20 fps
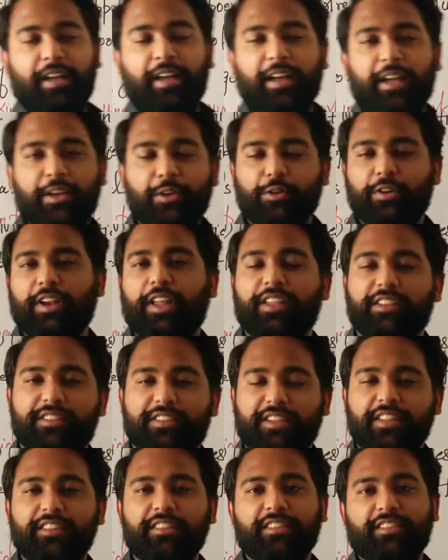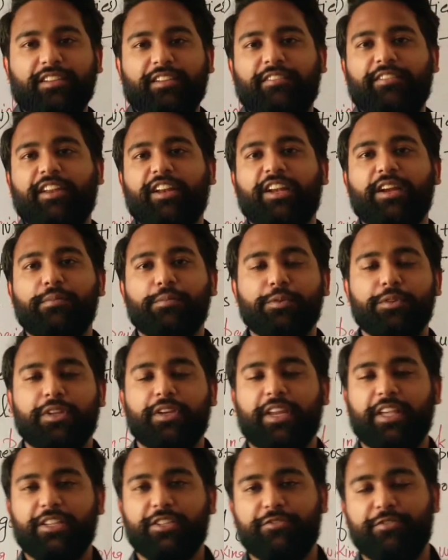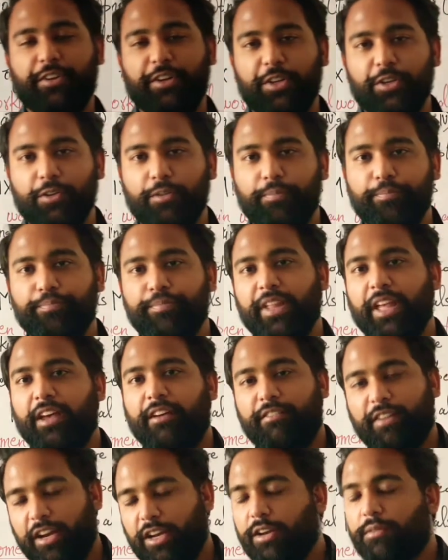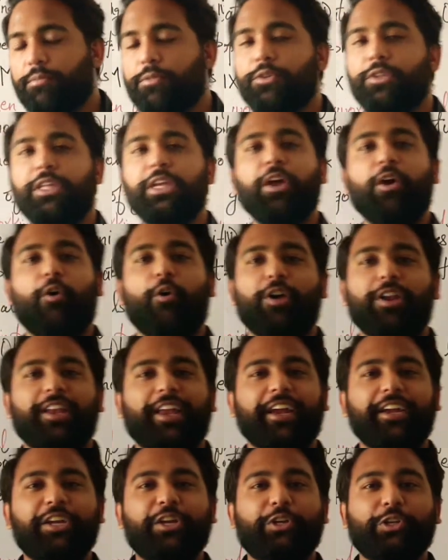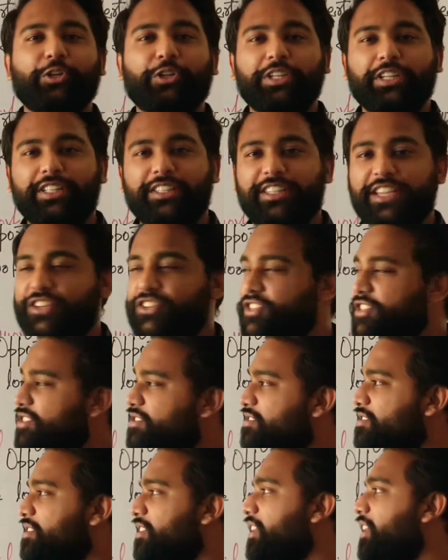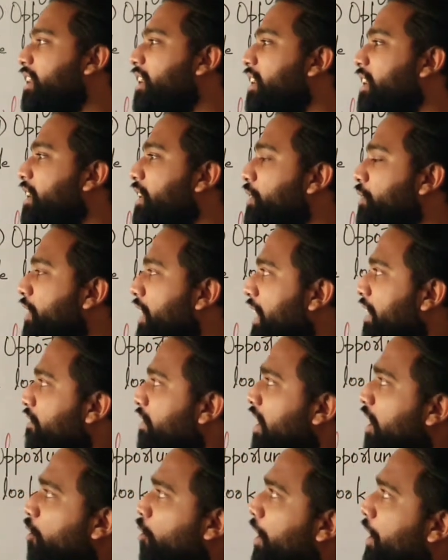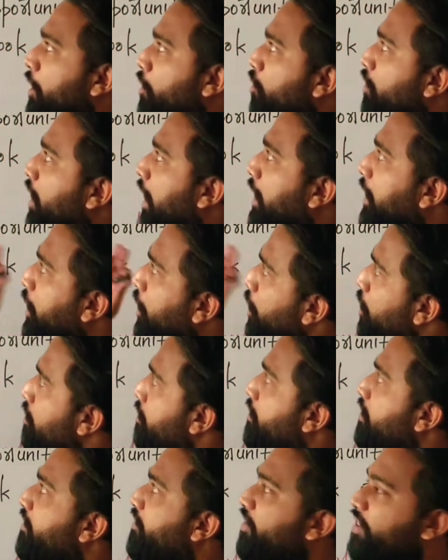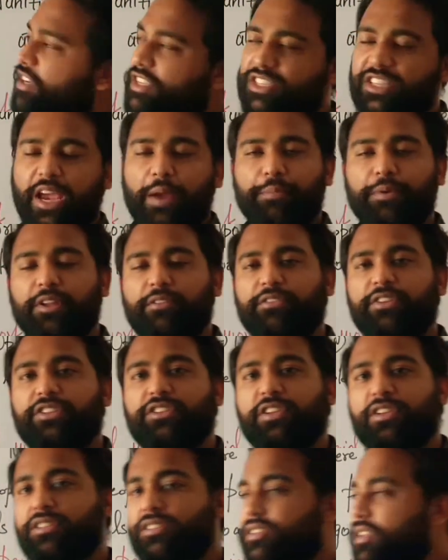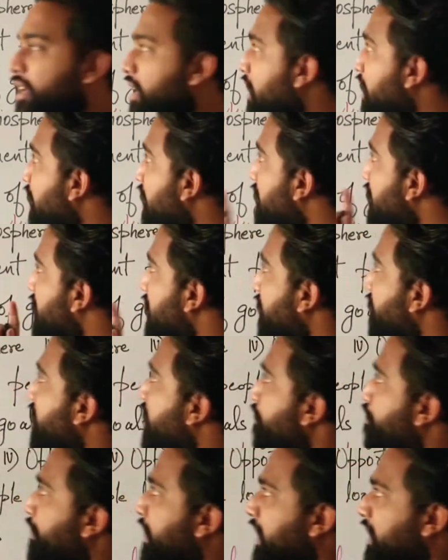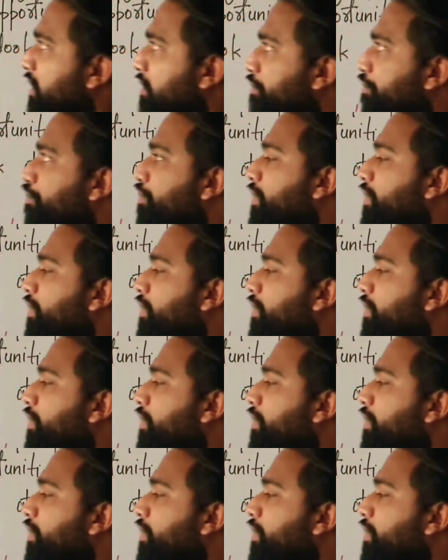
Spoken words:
Hello class 10, welcome to the next video. Welcome to the online tutorial sessions. Today we are going to continue our first chapter, which is development.